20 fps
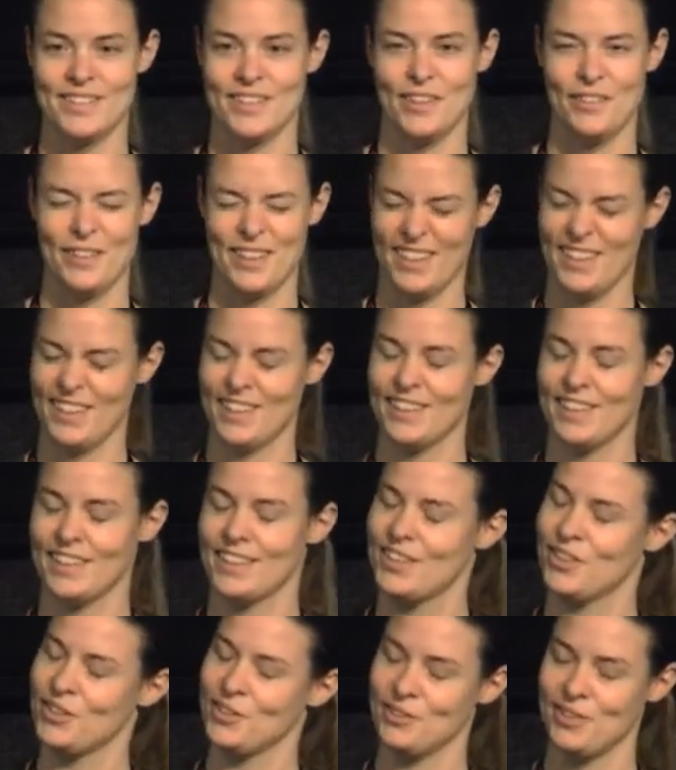and so we're
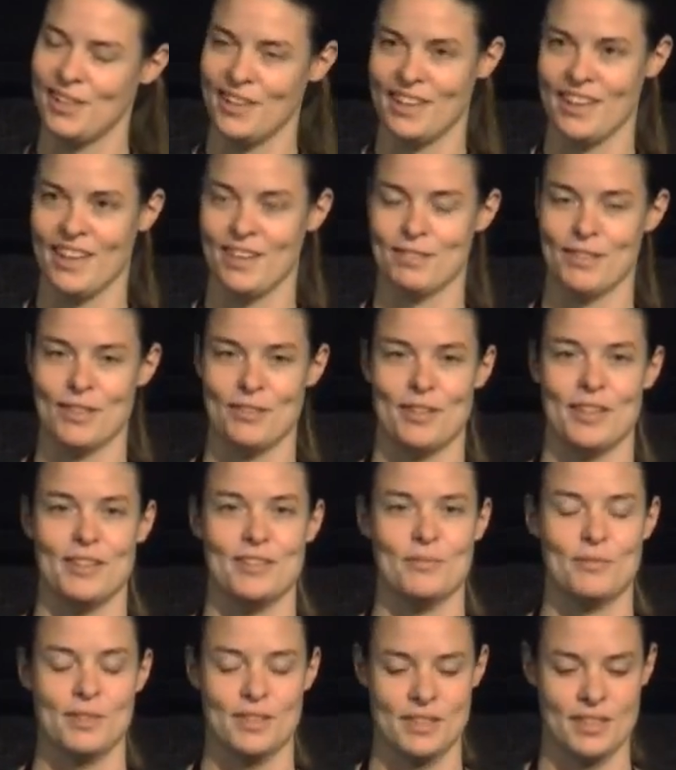like, cool, okay, I'm going to
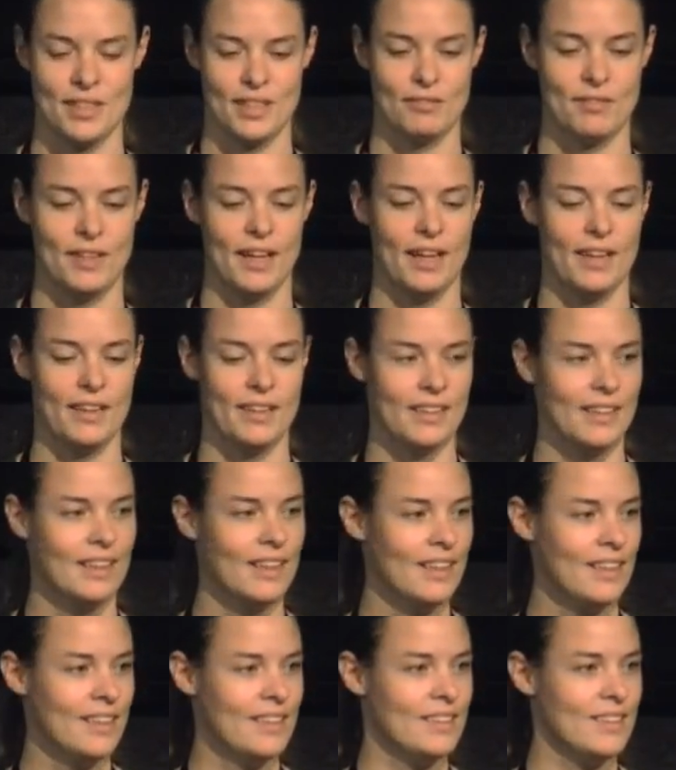write some real stuff now.
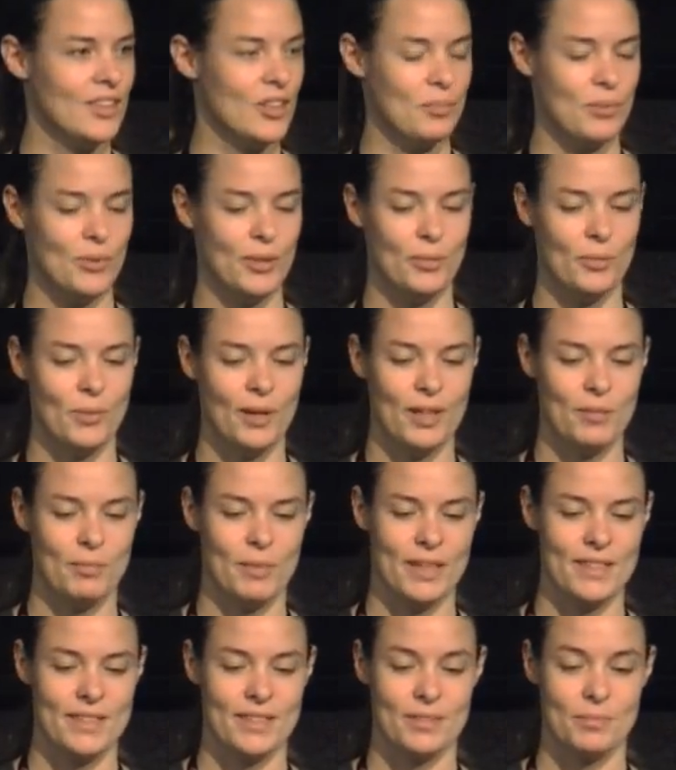0.1
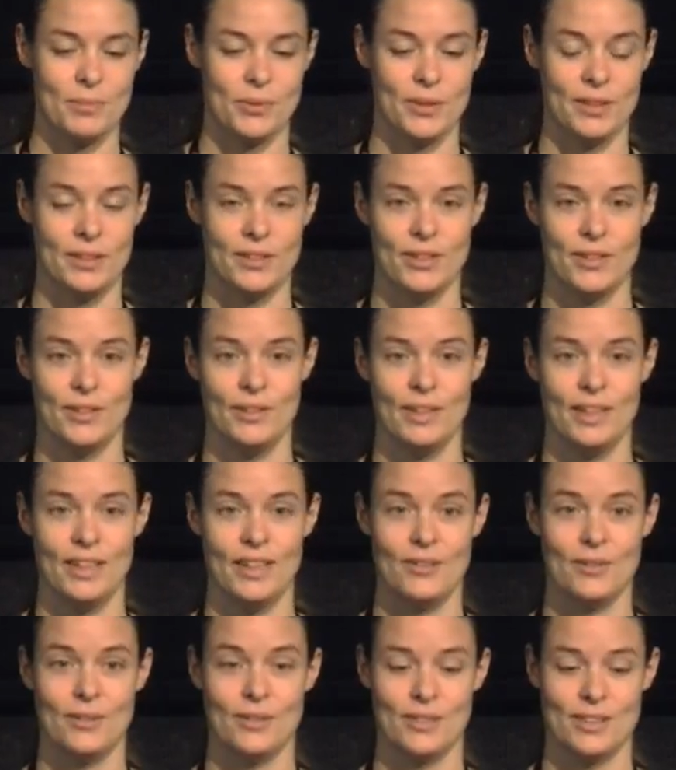plus 0.2
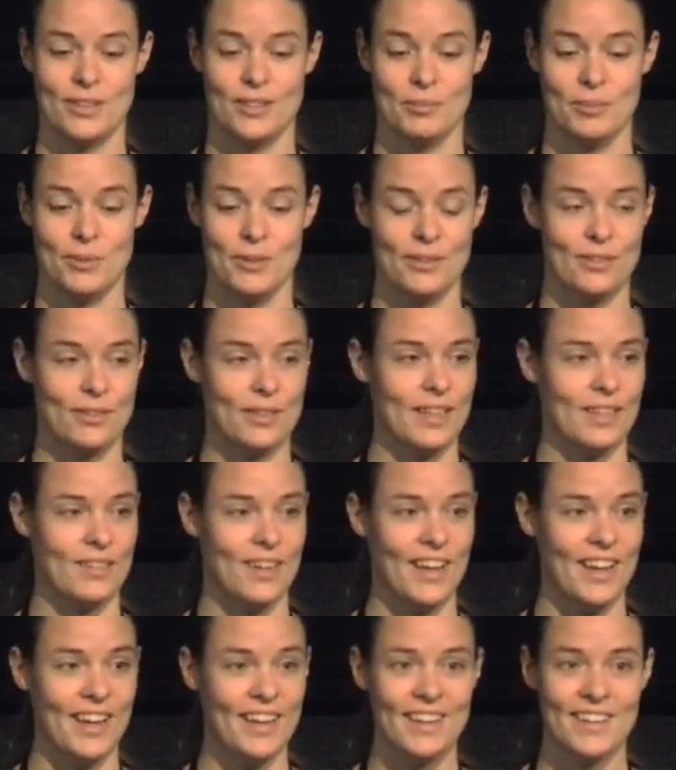equals 0.3,
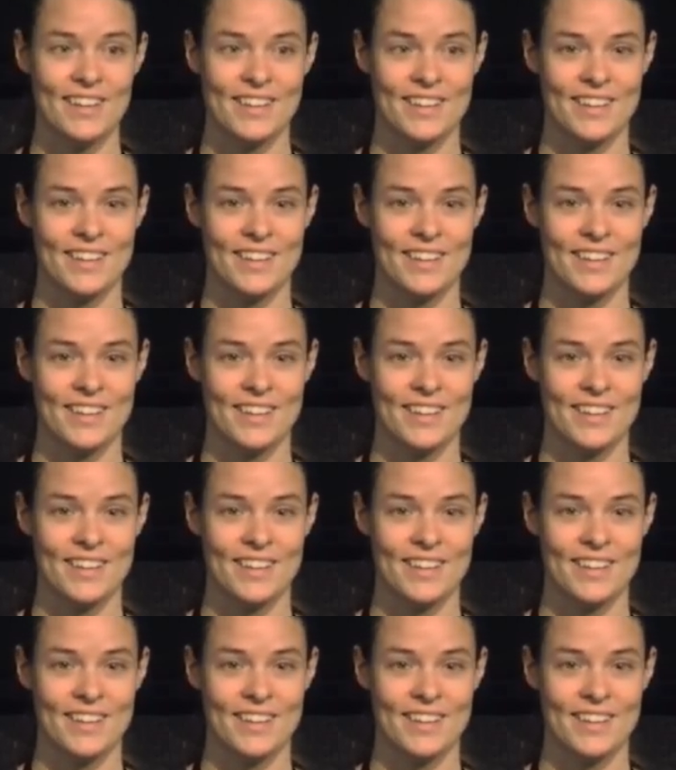right?